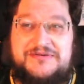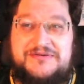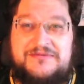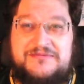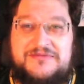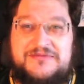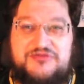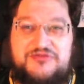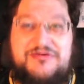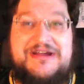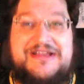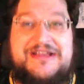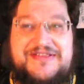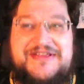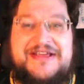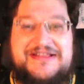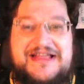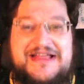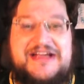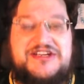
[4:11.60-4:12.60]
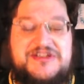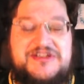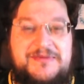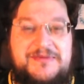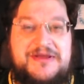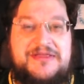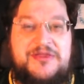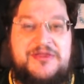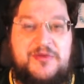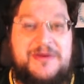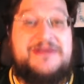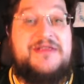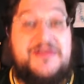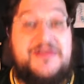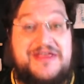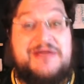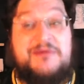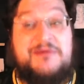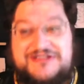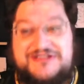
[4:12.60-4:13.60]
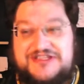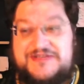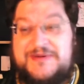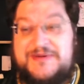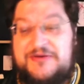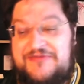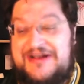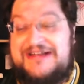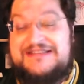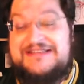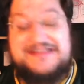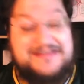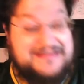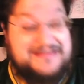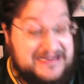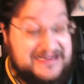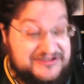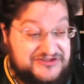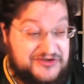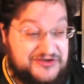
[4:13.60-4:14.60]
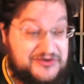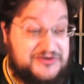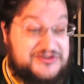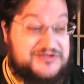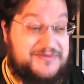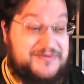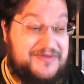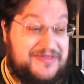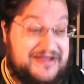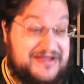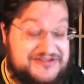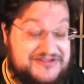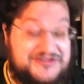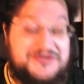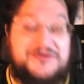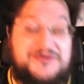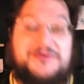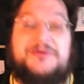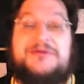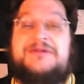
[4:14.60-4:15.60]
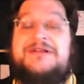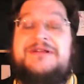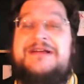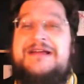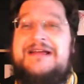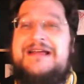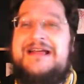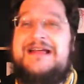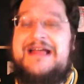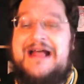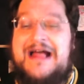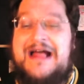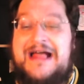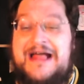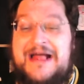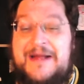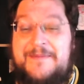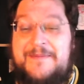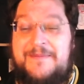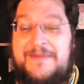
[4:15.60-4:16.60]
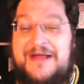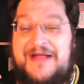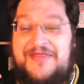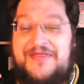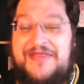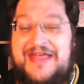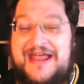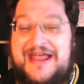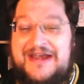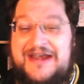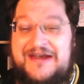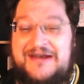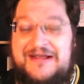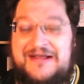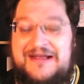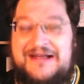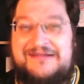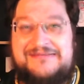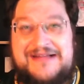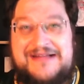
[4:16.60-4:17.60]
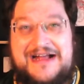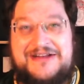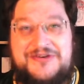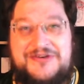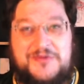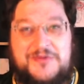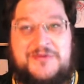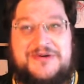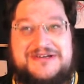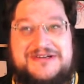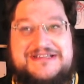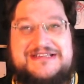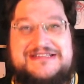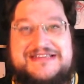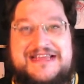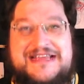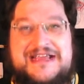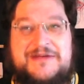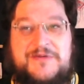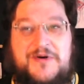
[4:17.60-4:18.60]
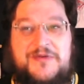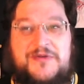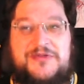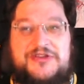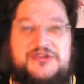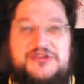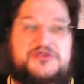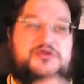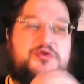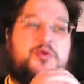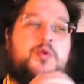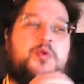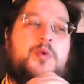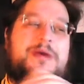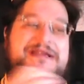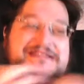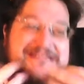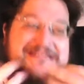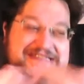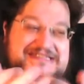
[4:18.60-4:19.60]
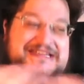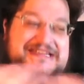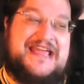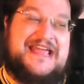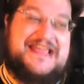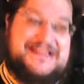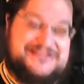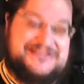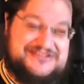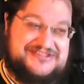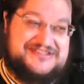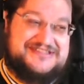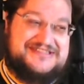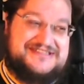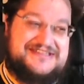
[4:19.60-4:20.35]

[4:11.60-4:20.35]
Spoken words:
rig the election, but in the way that they want it to be rigged, and that's awesome and that's cool. And then I don't want to say what the twist is,